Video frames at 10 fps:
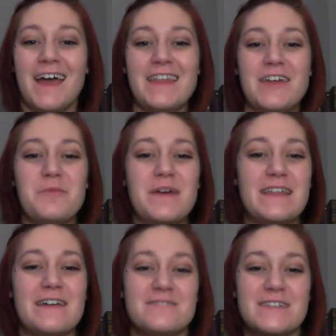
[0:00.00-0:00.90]
Hello, my
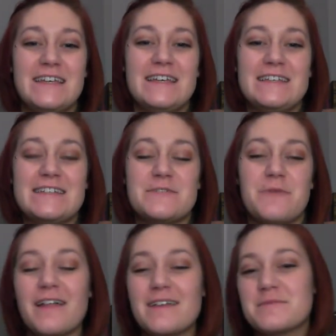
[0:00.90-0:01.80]
lovelies!
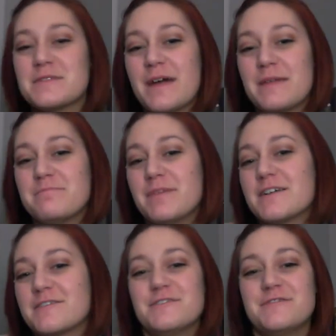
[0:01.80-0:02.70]
Welcome to my
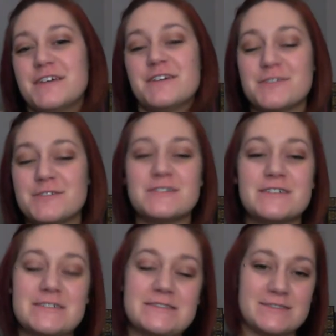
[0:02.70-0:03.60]
book
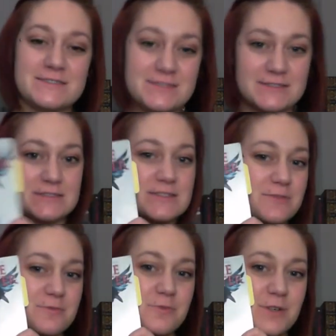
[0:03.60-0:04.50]
review!
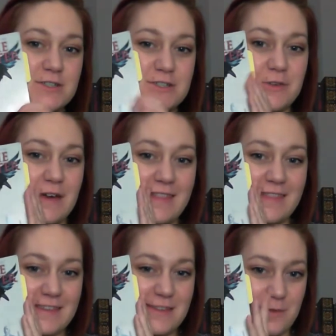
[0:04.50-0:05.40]
We're doing
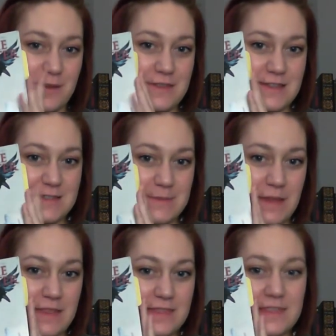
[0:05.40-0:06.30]
this one this
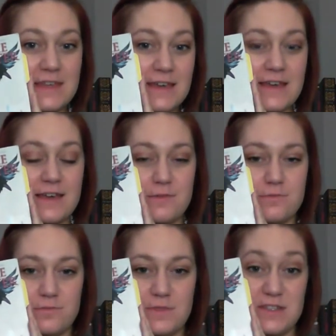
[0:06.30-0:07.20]
month,
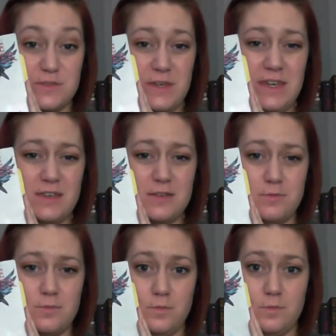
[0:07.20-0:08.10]
this week,
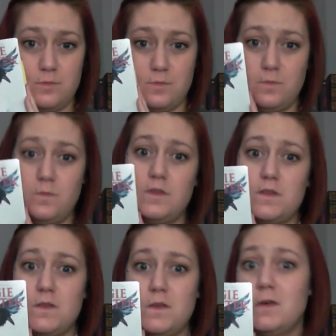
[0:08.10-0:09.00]

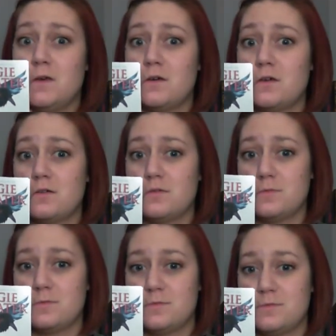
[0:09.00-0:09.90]
this year.
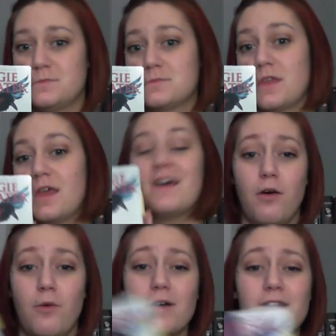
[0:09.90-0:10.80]

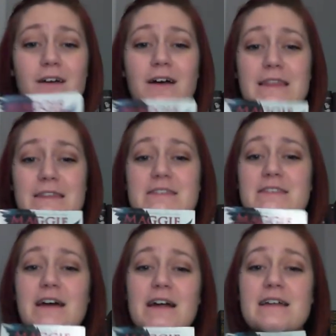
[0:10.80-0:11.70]
We're going to
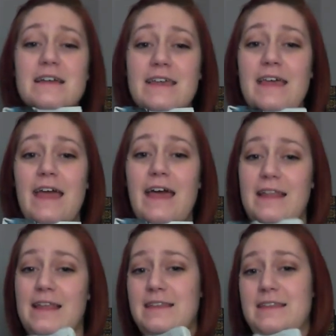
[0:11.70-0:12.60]
start
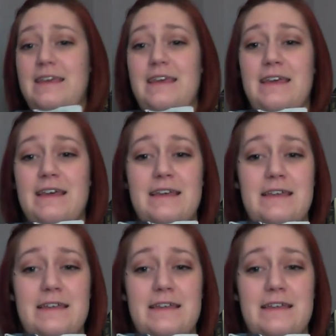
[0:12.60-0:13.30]
again, I think.